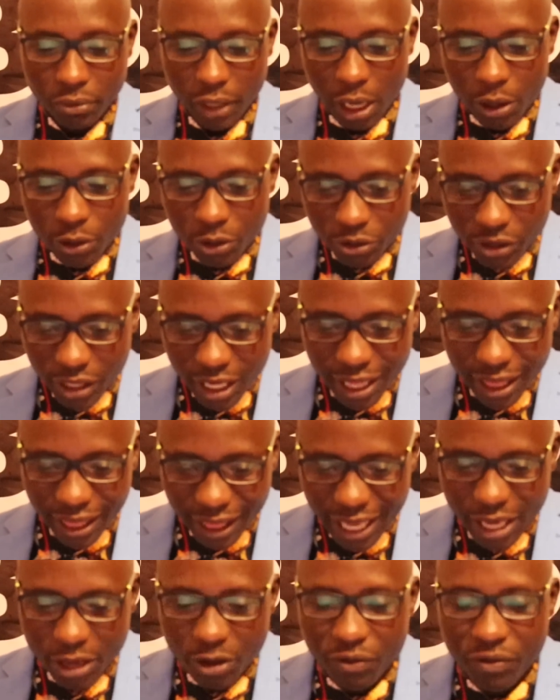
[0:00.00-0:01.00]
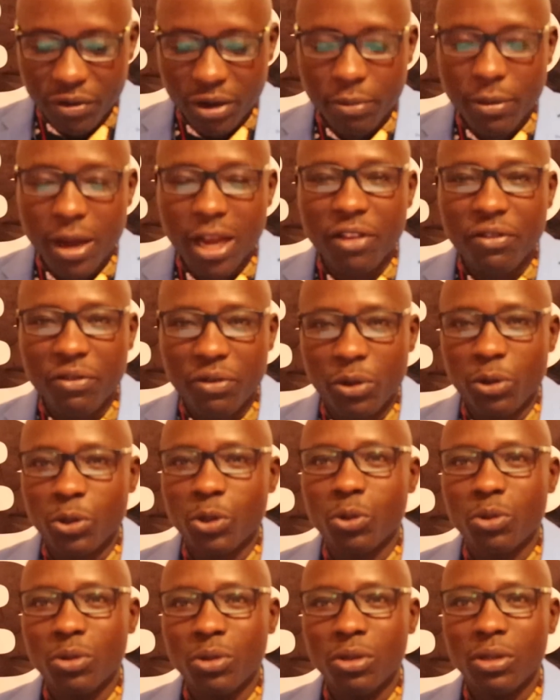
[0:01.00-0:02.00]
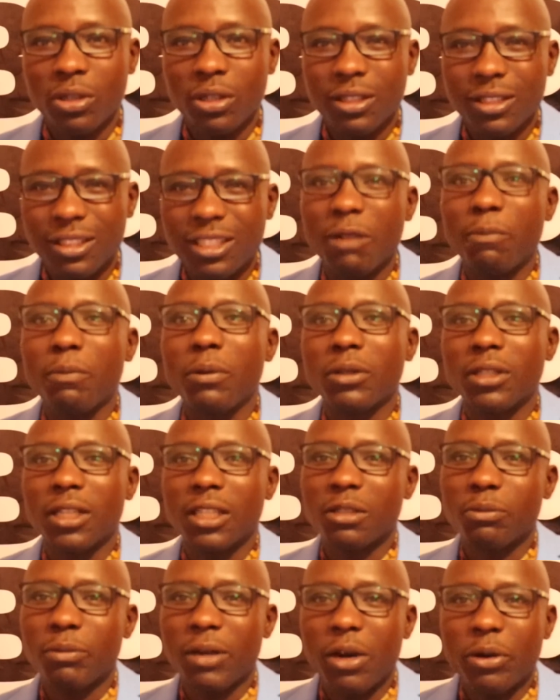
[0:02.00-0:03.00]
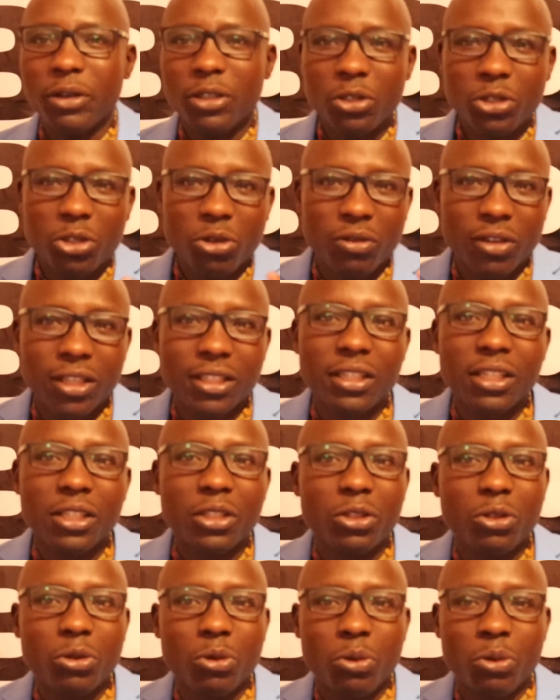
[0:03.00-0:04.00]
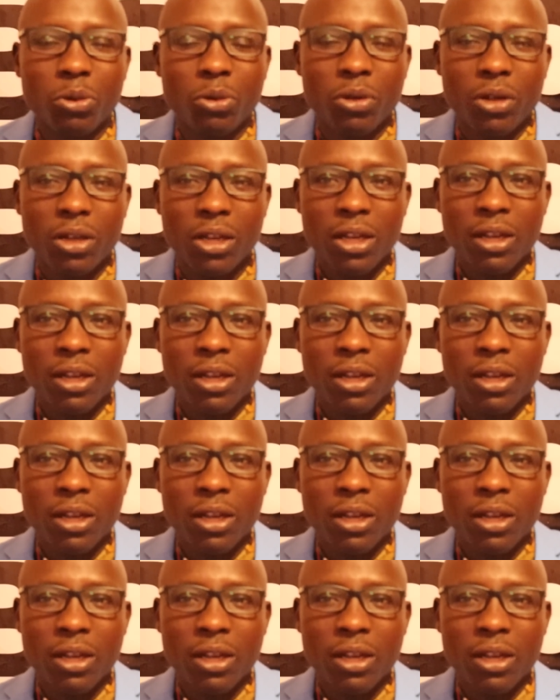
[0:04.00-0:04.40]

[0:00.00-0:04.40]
I want to say thank you very much for those who support us. But I want you to listen to